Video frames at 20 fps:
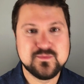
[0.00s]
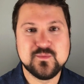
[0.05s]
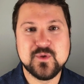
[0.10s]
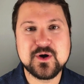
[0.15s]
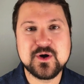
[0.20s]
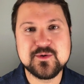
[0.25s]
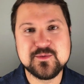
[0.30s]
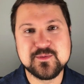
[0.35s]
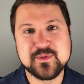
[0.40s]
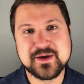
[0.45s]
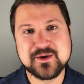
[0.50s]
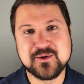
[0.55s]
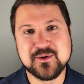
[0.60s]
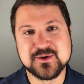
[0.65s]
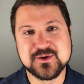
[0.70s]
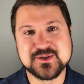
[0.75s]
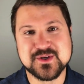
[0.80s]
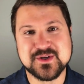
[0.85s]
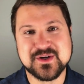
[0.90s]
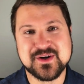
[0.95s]
Welcome to my
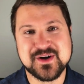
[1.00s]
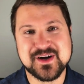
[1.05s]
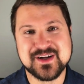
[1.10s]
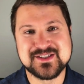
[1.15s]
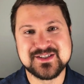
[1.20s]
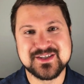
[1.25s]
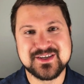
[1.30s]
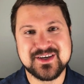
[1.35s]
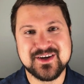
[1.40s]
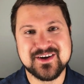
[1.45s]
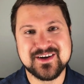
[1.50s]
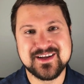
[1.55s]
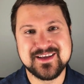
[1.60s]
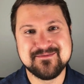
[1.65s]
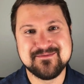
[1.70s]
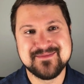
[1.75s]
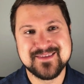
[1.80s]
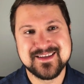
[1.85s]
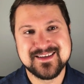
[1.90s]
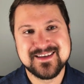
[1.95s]
course on Internet Security.
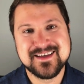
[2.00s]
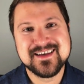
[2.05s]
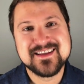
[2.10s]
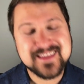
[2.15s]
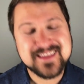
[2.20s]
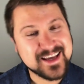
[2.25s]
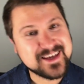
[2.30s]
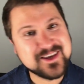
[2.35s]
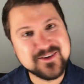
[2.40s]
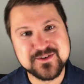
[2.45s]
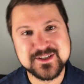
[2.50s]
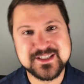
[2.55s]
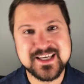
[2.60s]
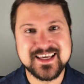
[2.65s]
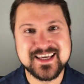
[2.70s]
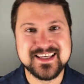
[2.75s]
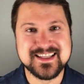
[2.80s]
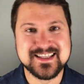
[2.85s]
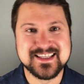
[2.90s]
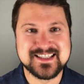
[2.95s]
Thank you for
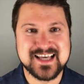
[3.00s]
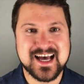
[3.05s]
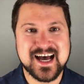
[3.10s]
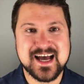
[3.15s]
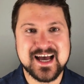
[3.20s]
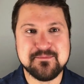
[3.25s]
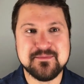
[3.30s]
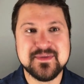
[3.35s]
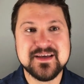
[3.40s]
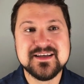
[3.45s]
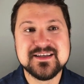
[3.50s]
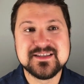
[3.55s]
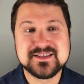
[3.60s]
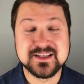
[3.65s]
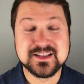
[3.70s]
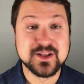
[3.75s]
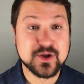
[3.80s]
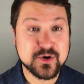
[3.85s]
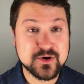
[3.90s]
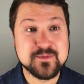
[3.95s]
taking the time
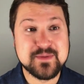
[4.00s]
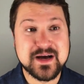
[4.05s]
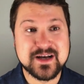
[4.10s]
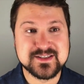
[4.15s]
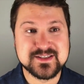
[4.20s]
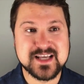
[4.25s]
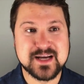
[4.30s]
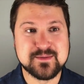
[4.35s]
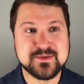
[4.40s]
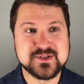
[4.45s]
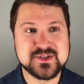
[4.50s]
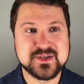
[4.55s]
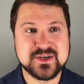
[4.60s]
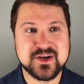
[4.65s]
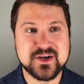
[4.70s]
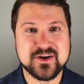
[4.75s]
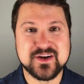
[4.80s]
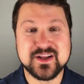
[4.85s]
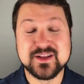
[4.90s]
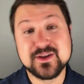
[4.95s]
to learn about
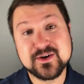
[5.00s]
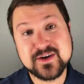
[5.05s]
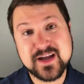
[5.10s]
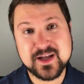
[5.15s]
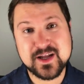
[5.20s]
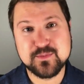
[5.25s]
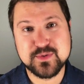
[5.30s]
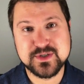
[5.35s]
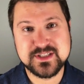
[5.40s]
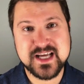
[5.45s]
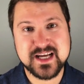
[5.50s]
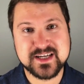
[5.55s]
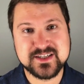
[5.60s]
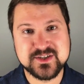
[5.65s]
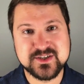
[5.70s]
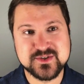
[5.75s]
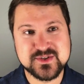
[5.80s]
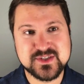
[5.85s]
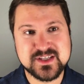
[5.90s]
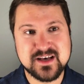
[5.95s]
cybersecurity and learn how to
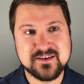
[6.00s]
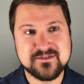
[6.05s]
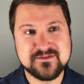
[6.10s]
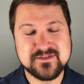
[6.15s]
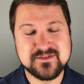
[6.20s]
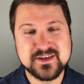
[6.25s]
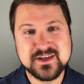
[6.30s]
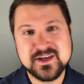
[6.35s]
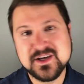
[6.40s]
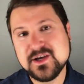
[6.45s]
protect yourself.